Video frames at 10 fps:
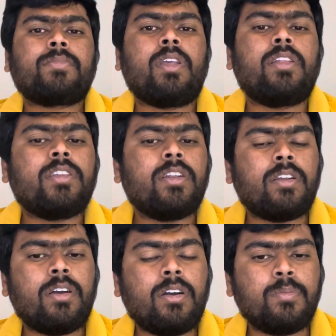And then
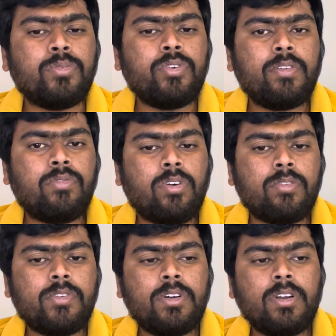moving
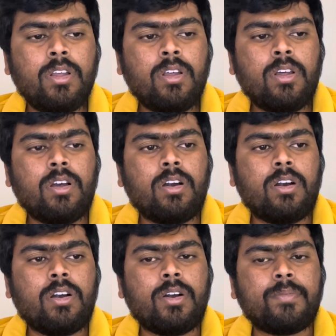forward,
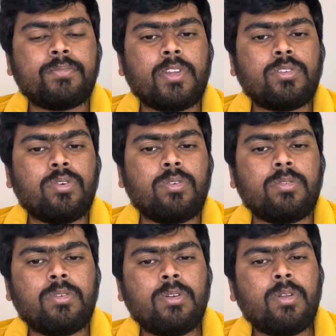
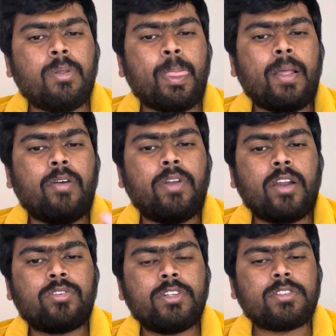so I would
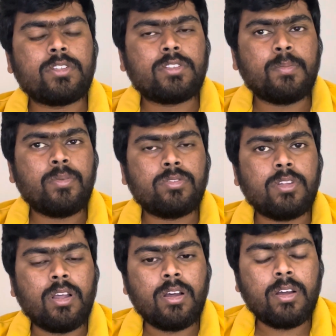like to discuss about
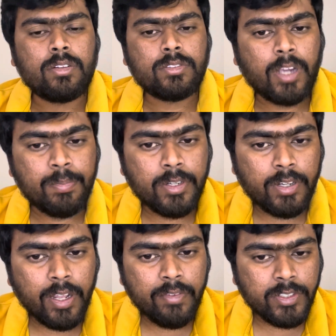chapter
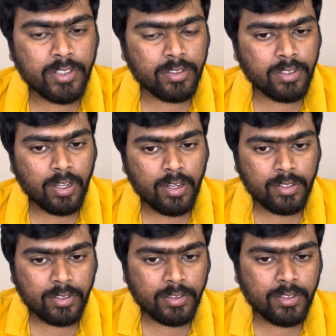10, which is
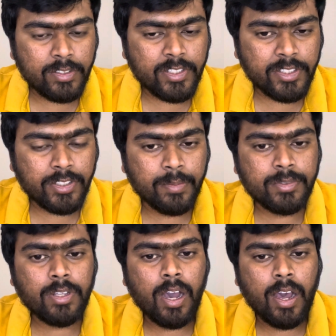
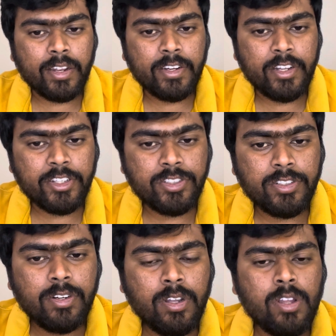systems
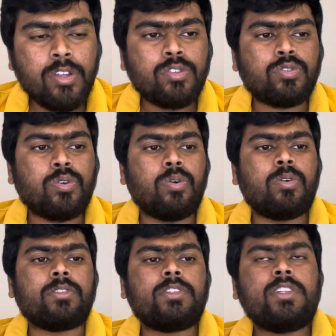architecture.
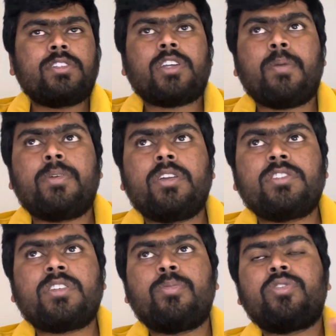So this chapter
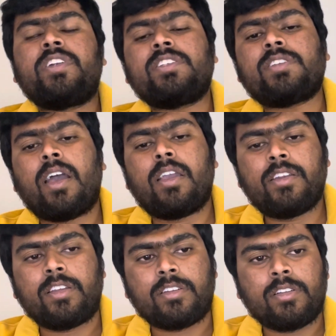is about
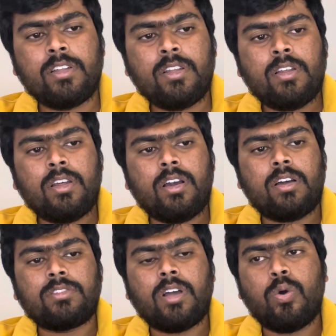designing
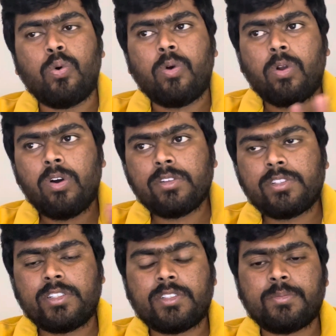the overall
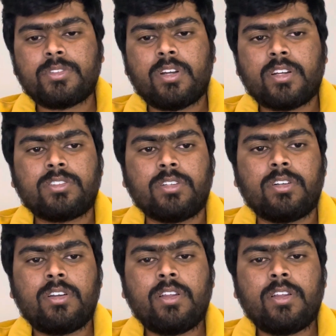system structure,